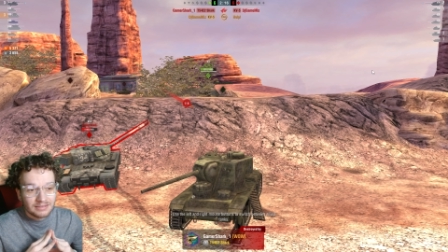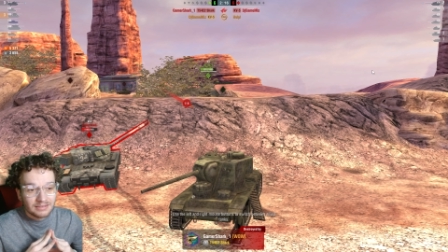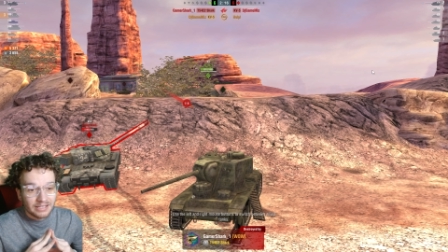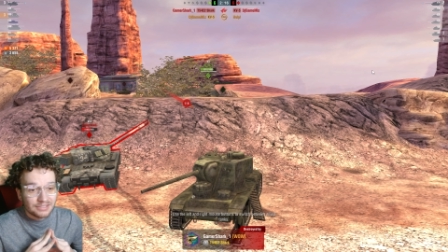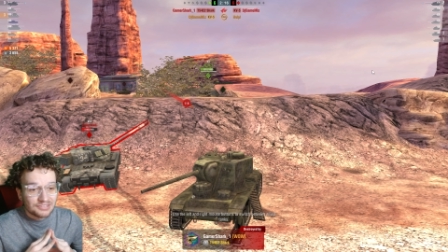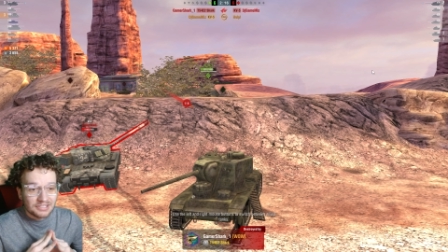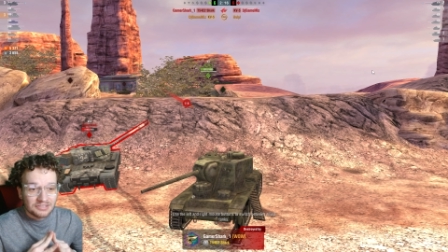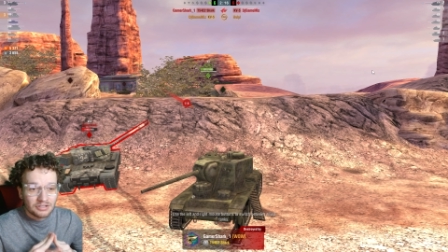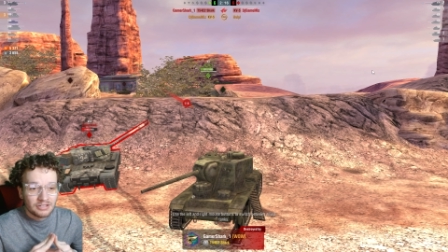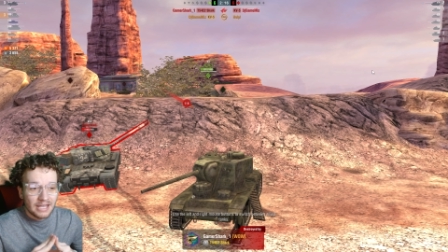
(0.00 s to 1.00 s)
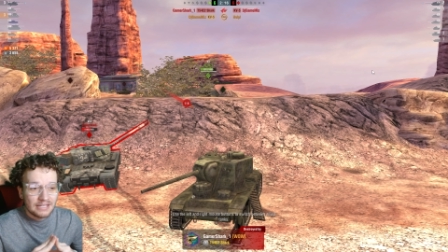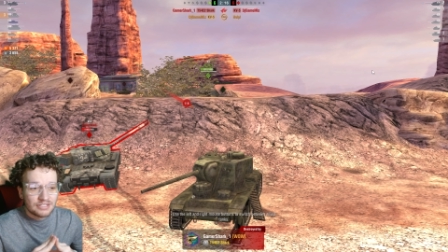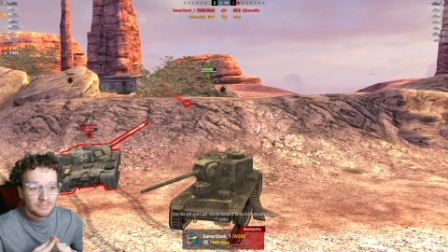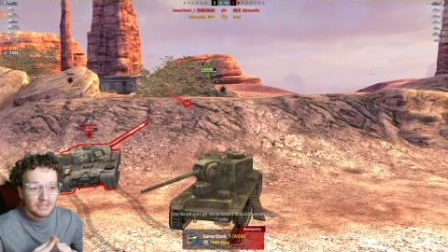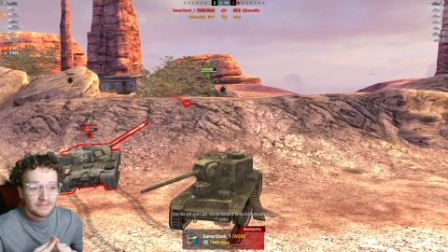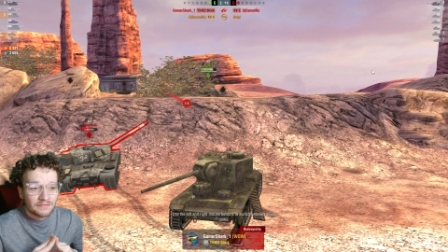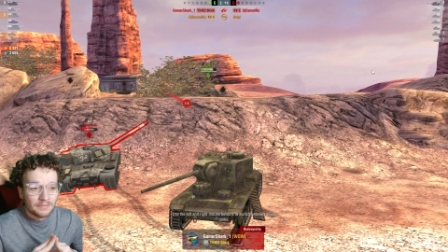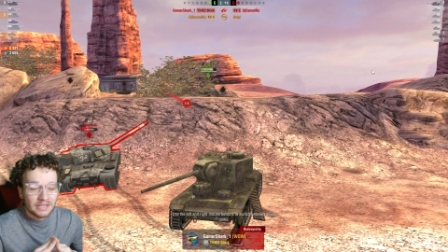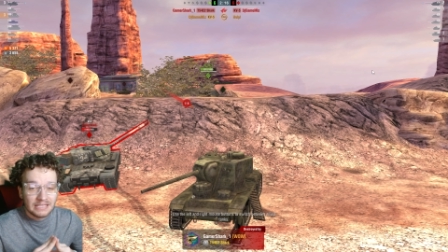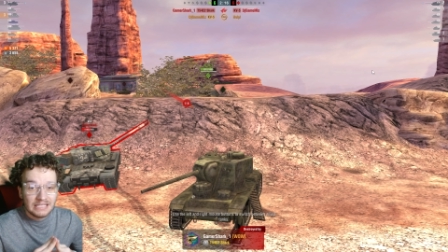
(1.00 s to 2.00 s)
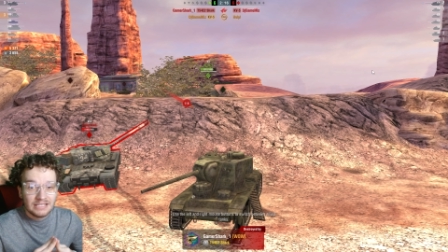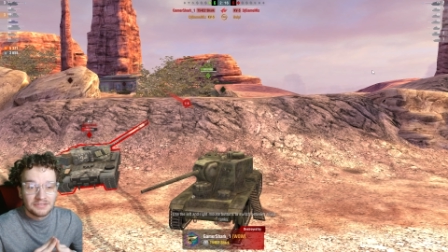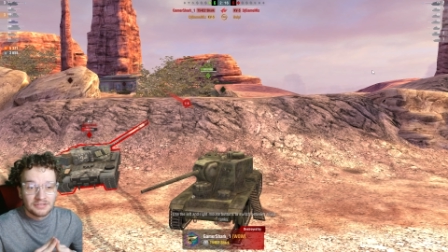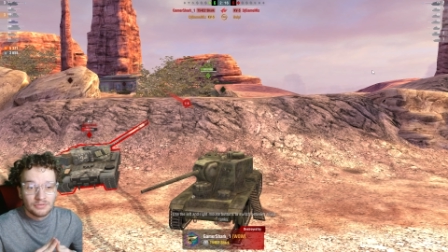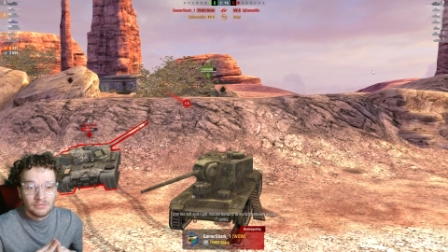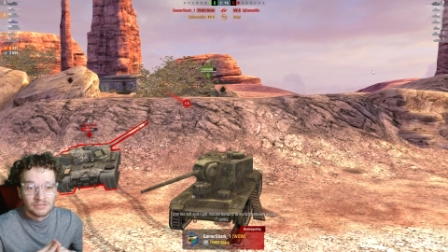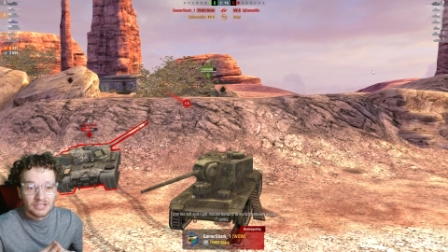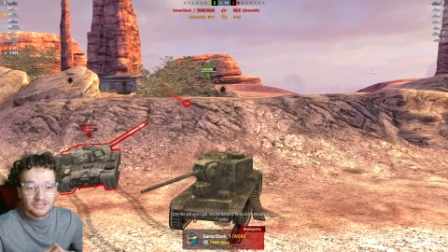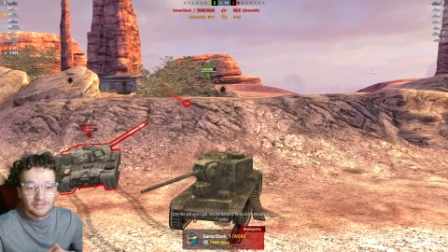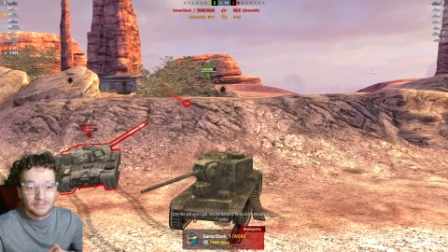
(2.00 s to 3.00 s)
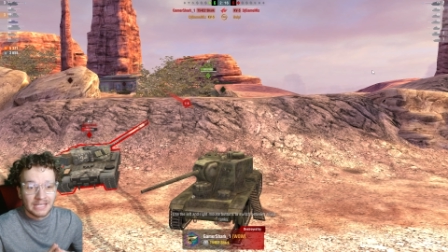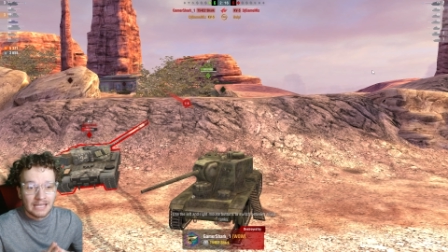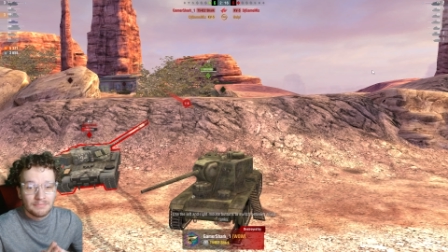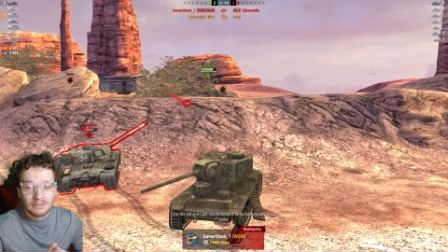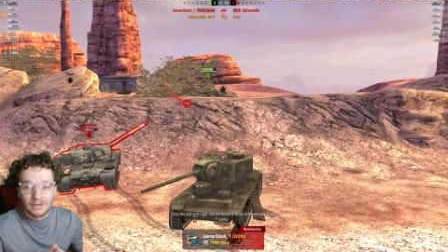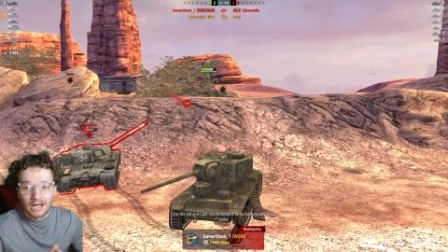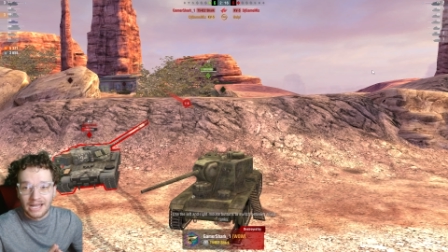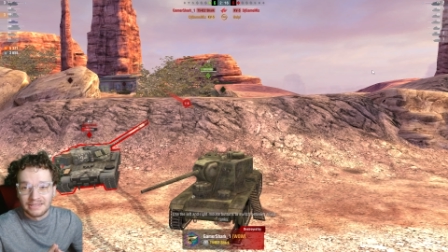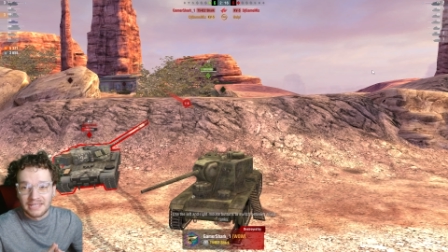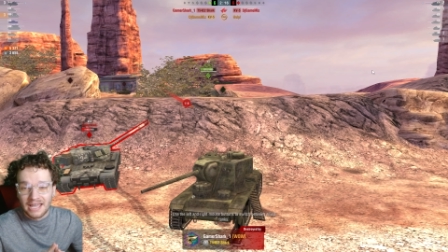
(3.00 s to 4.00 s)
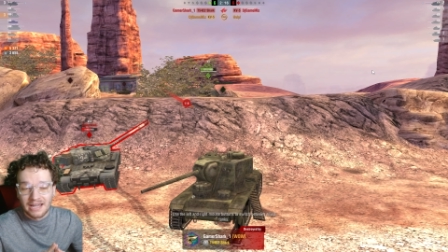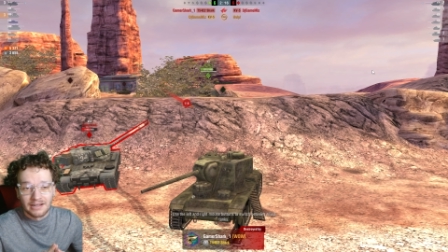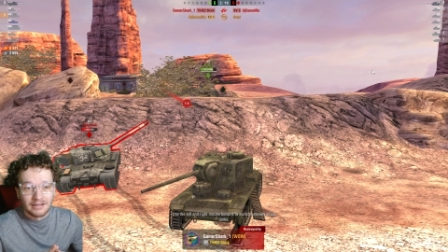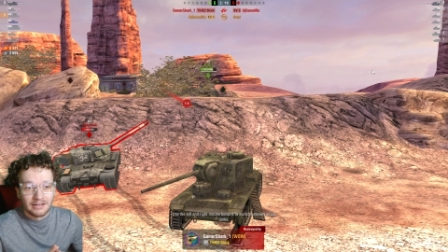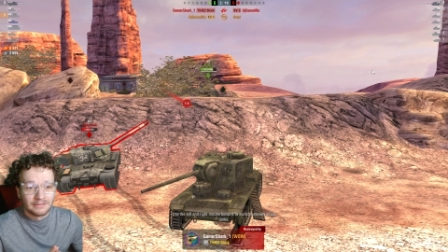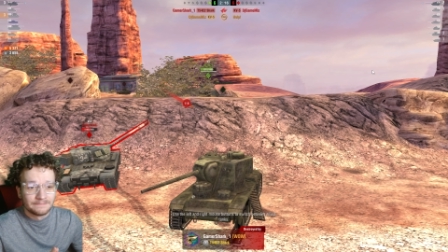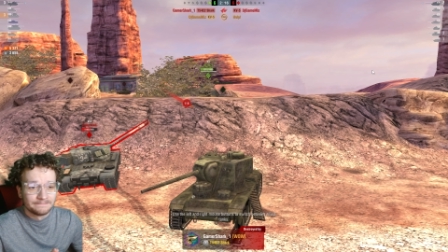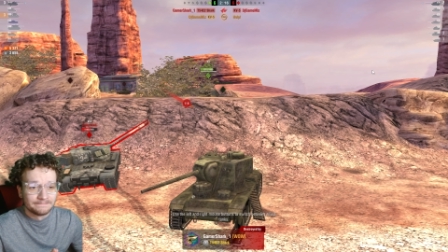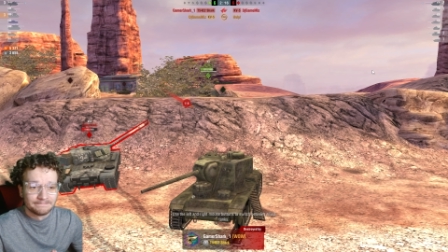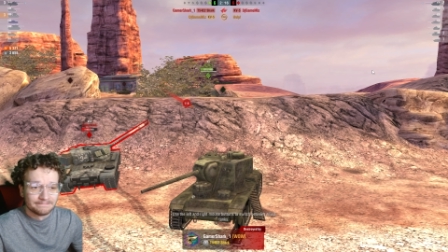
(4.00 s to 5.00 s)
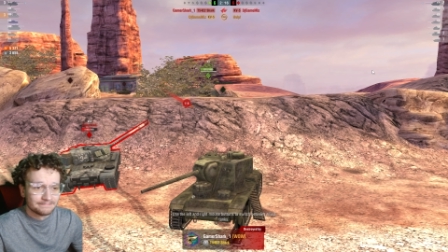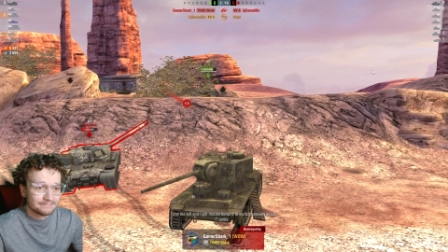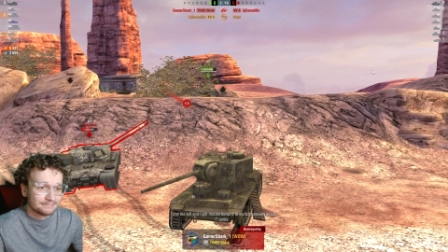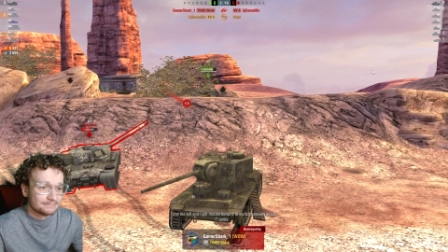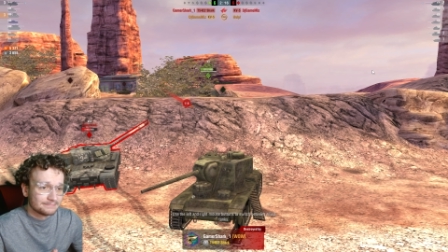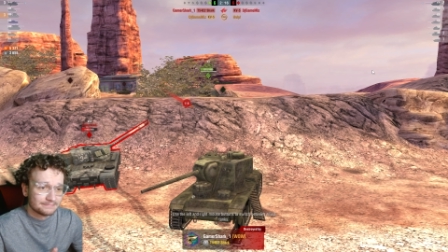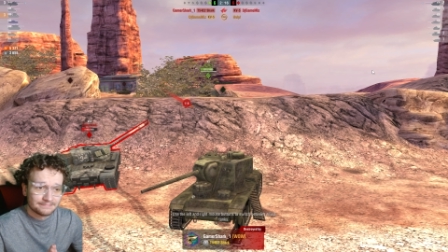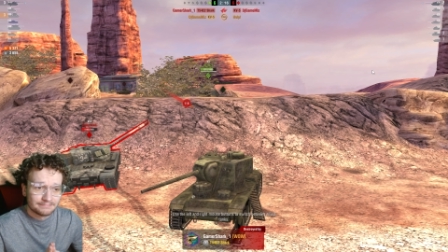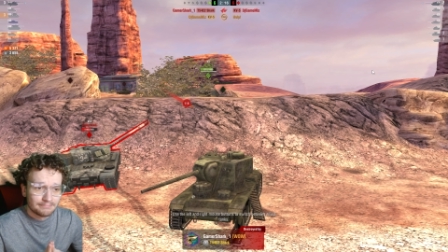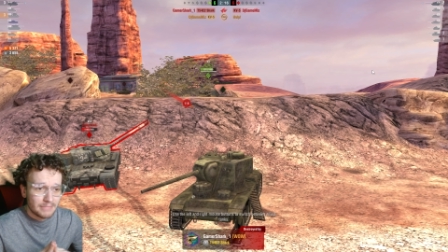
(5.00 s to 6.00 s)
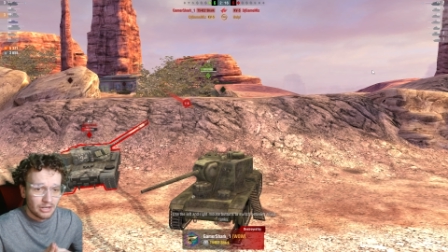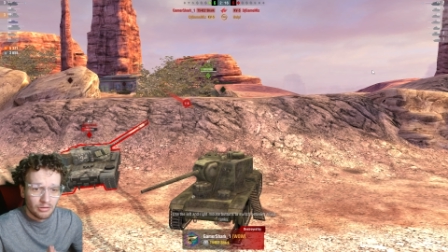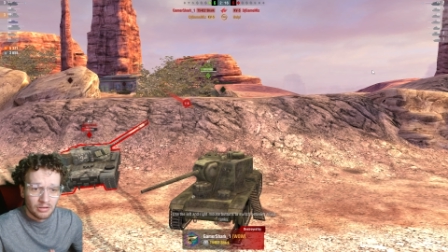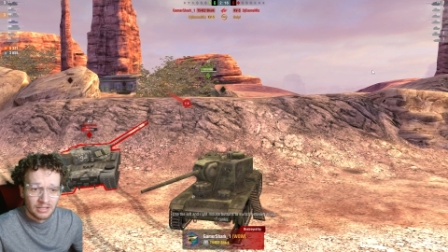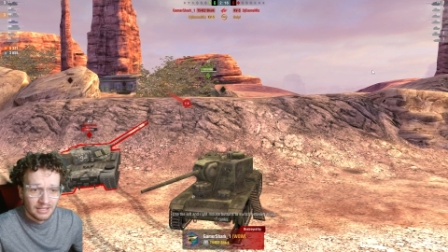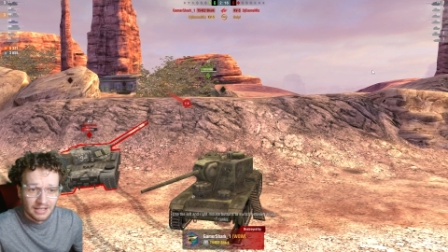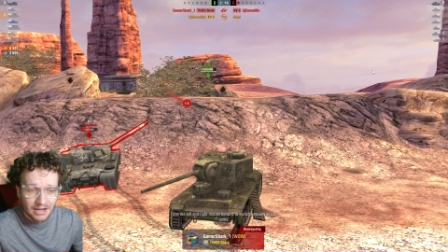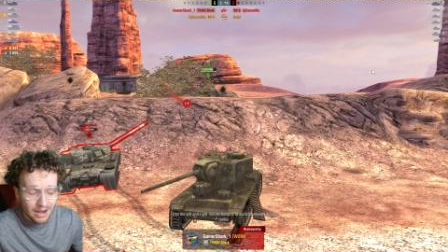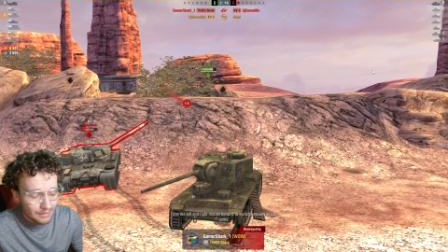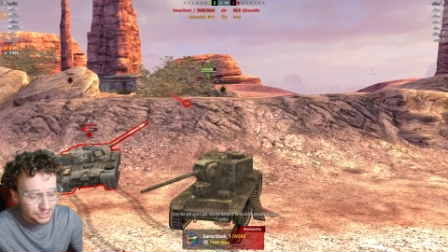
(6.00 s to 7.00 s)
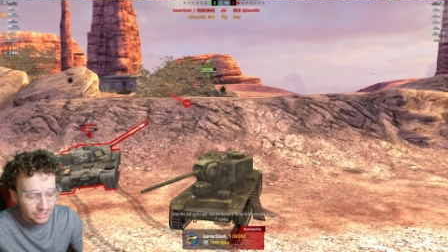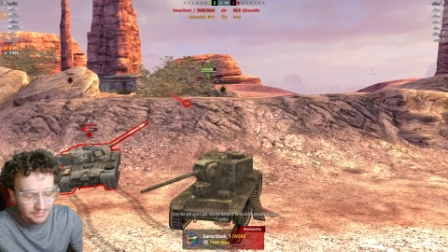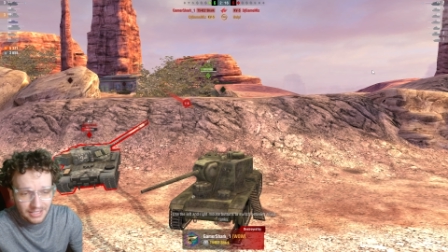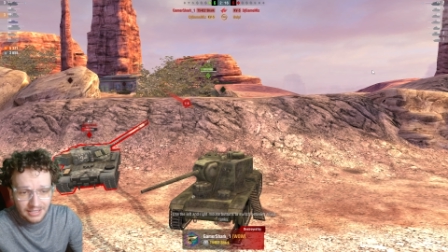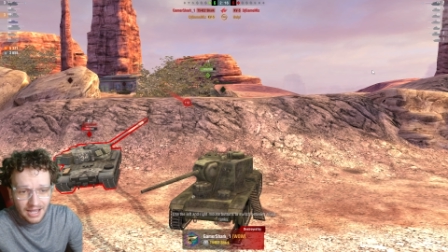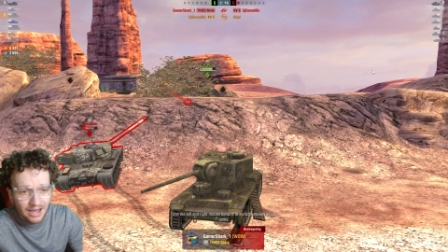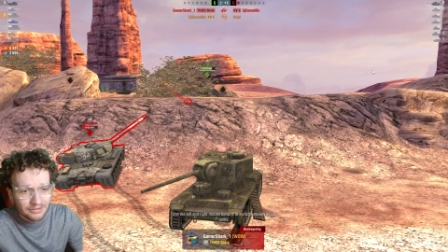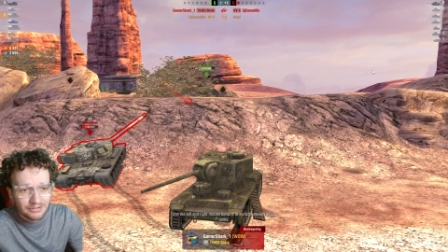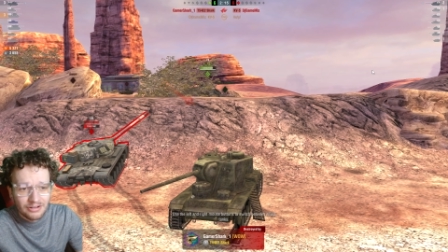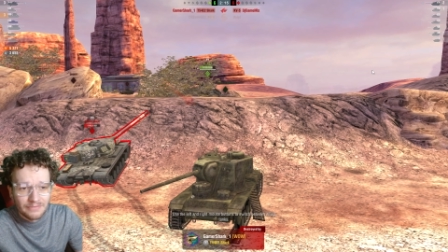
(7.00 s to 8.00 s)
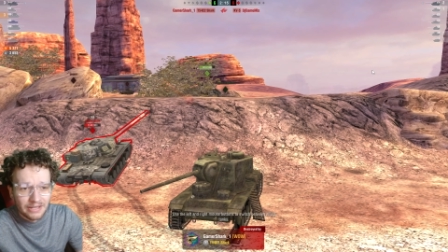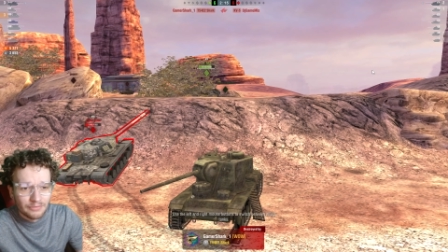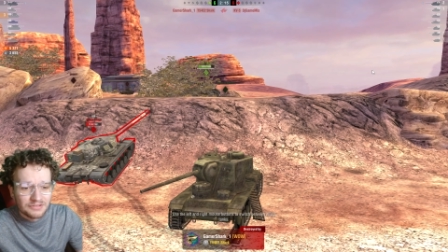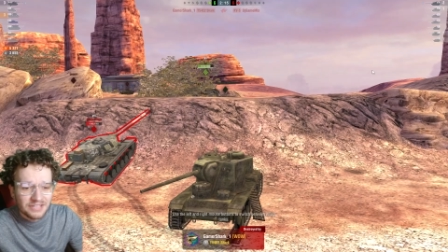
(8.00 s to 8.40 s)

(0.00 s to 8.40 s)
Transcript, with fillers: like 600 HP from the E2 just from camping behind that uh, metal object, man. I don't know, man. Was